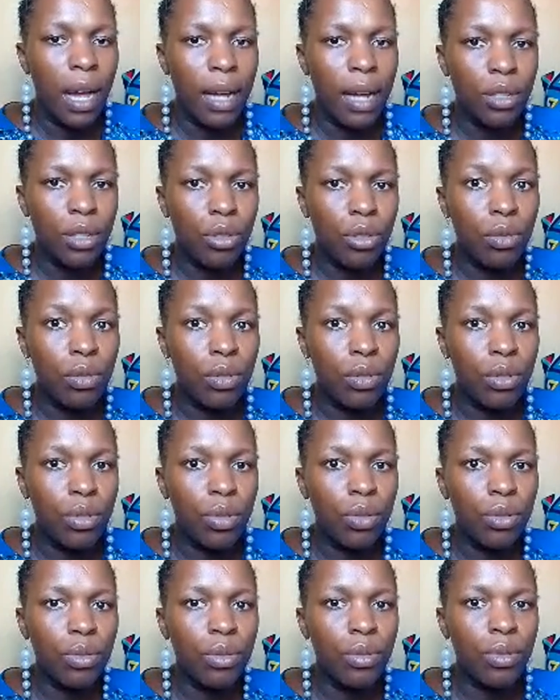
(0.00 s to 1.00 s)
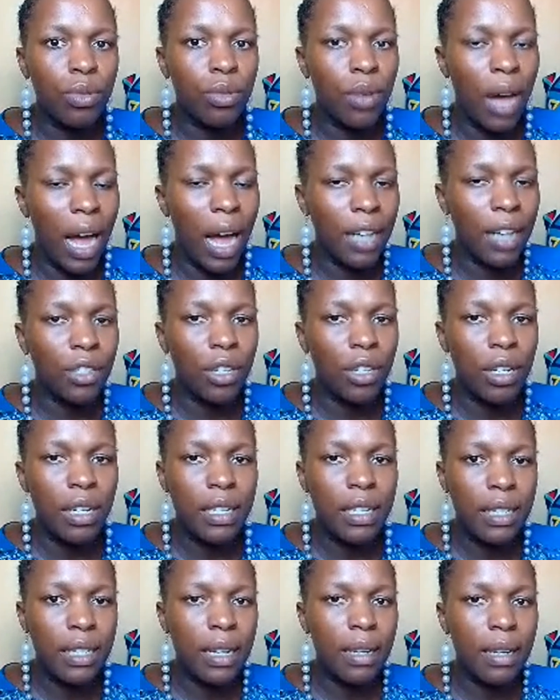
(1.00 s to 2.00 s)
tool to actually
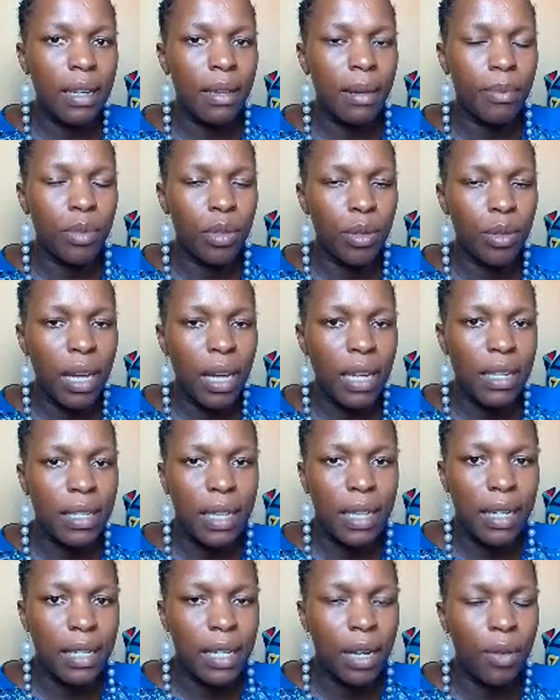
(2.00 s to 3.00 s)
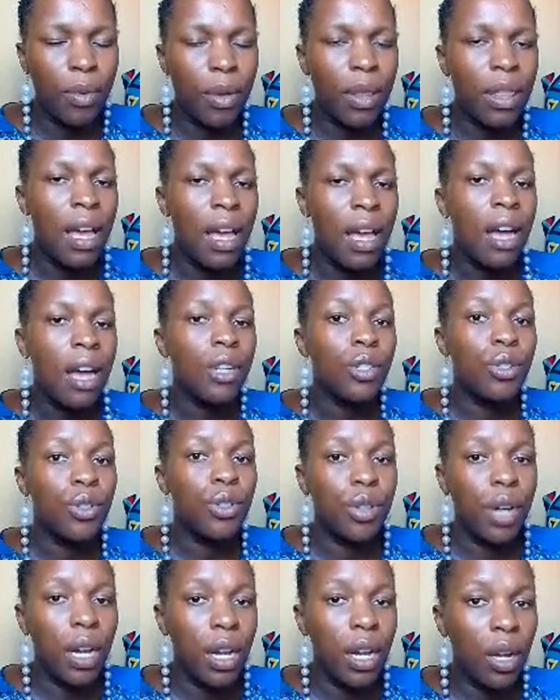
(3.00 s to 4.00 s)
tell them to get started with.
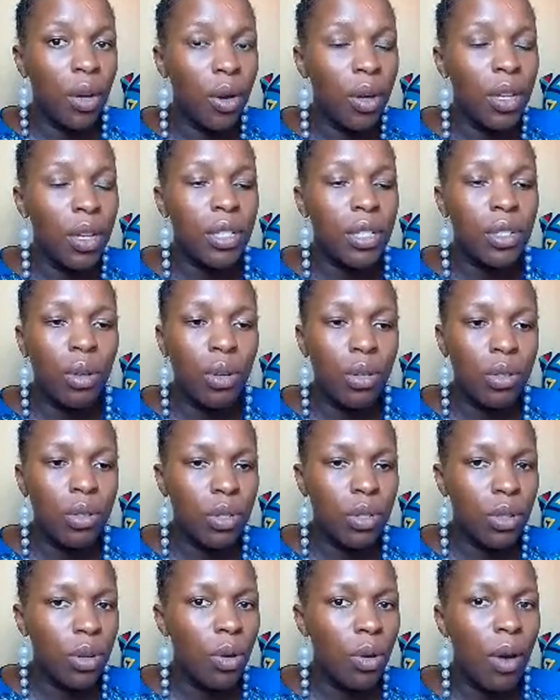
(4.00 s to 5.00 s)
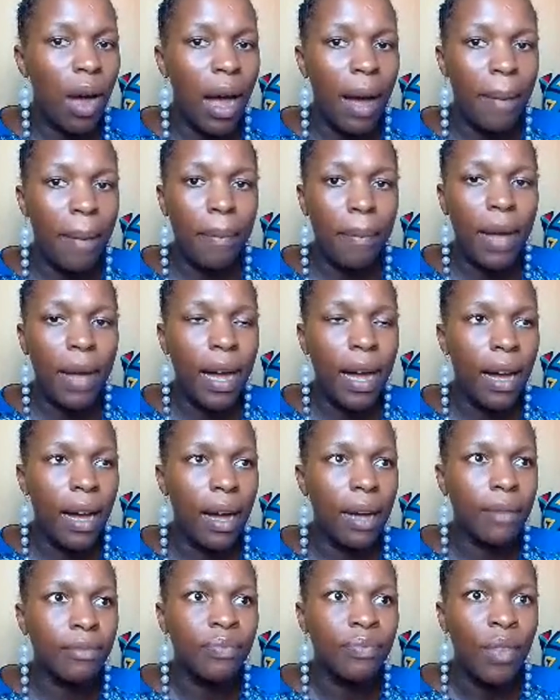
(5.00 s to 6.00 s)
Trello is also
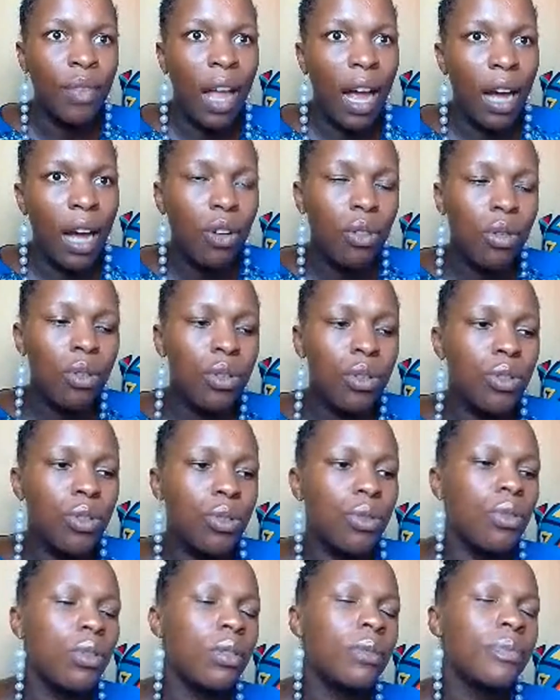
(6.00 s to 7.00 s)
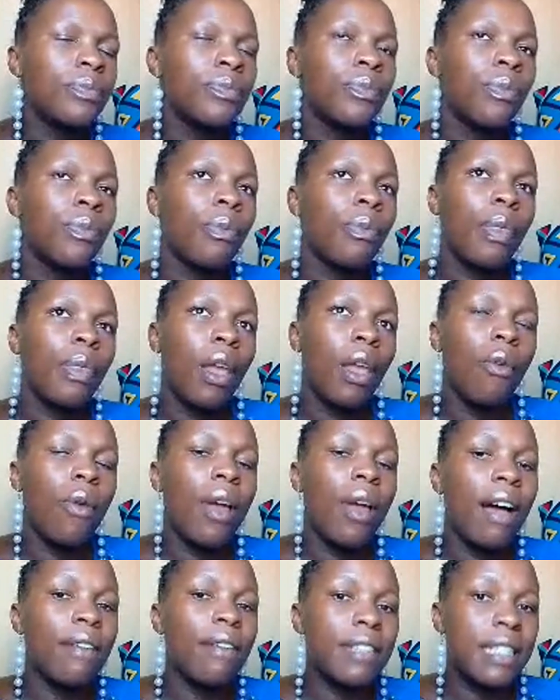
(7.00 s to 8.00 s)
a good tool. We
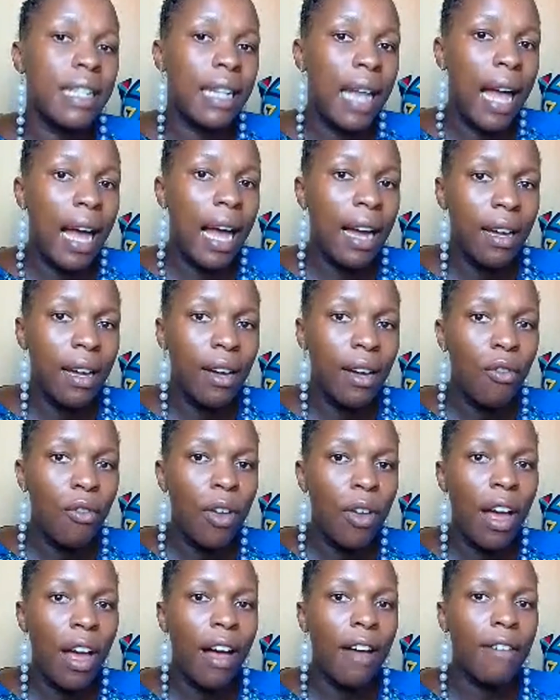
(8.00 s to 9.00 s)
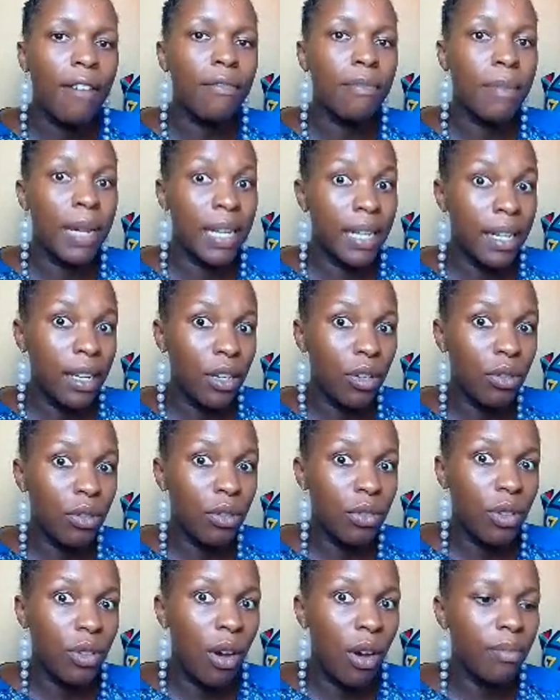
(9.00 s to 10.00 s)
have Slack, we have
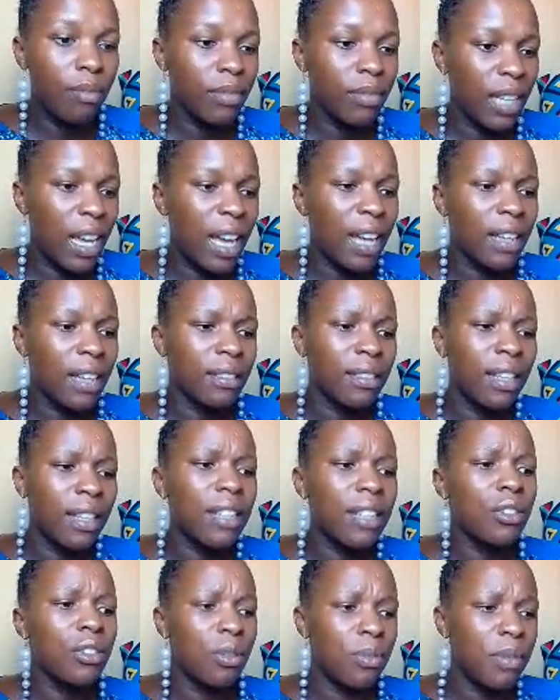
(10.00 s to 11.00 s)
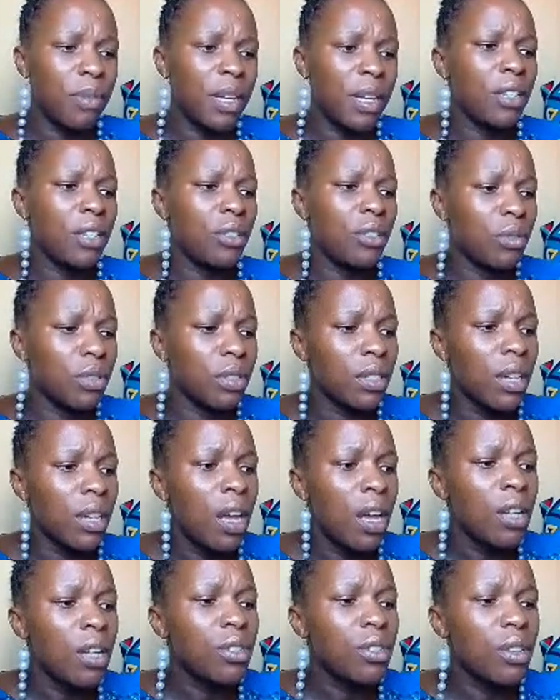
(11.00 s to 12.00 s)
Monday.com. Yeah, there's so many tools.
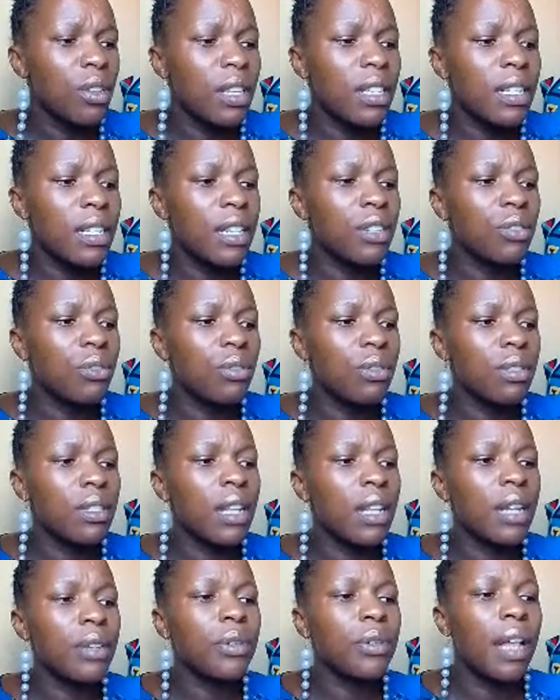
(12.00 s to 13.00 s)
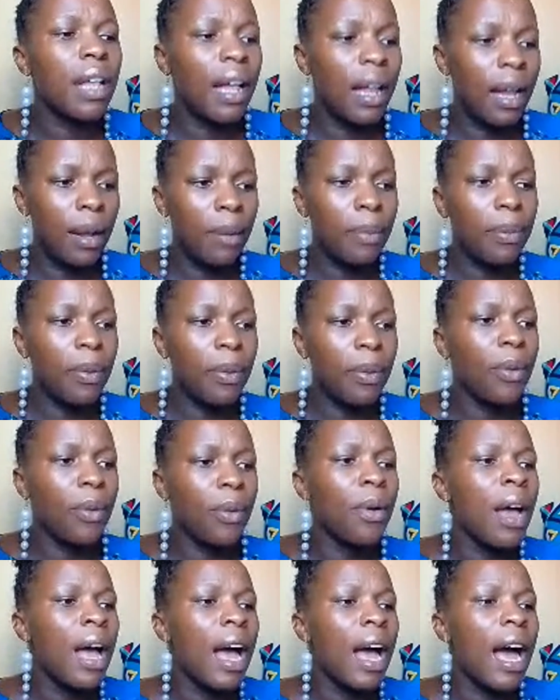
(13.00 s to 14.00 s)
So these are tools that will help you
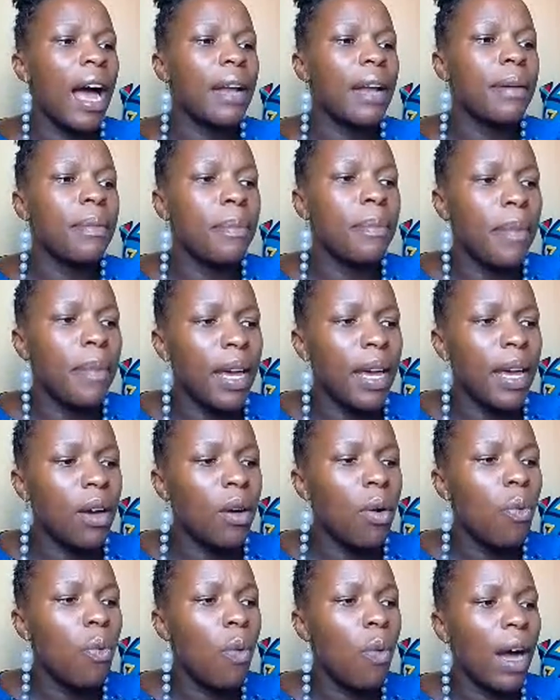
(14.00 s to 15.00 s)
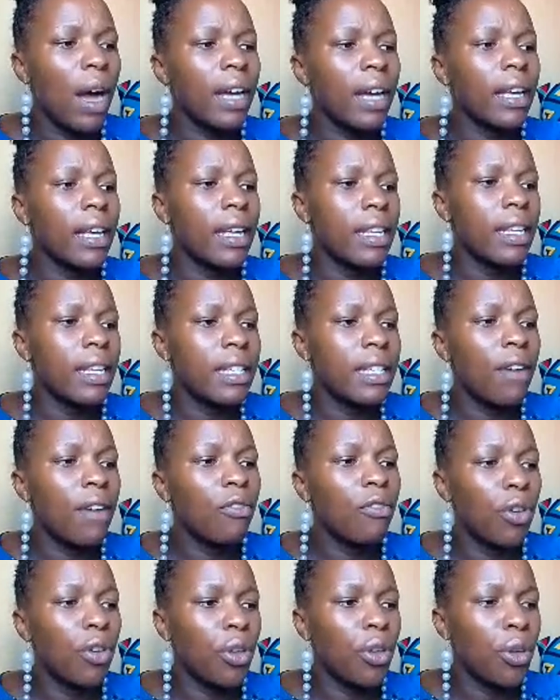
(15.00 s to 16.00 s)
and make work easier
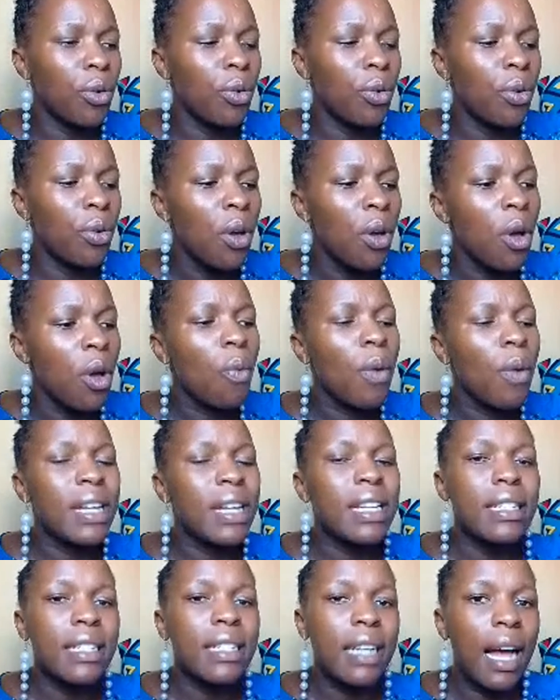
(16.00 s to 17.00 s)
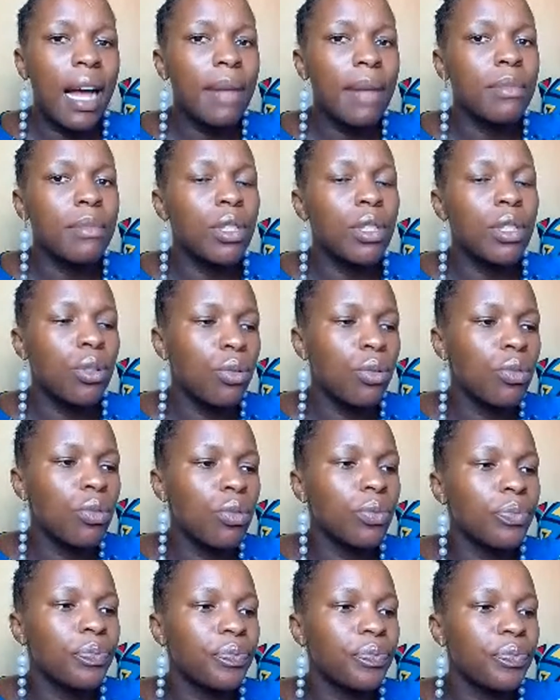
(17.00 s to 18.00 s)
for you when it comes
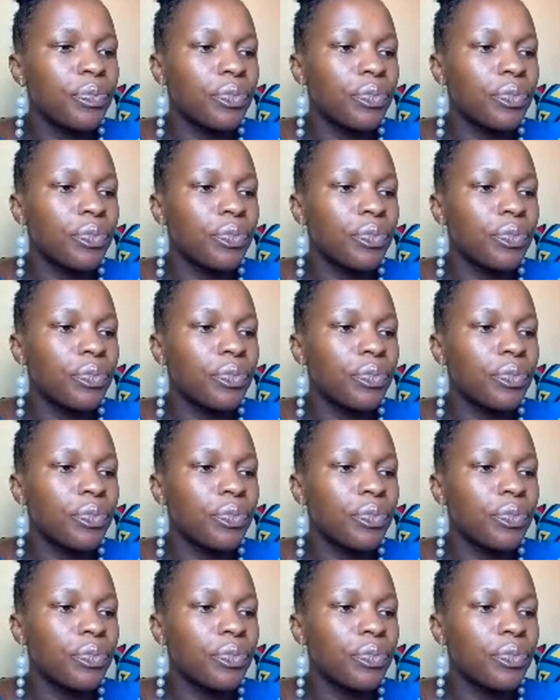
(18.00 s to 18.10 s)
to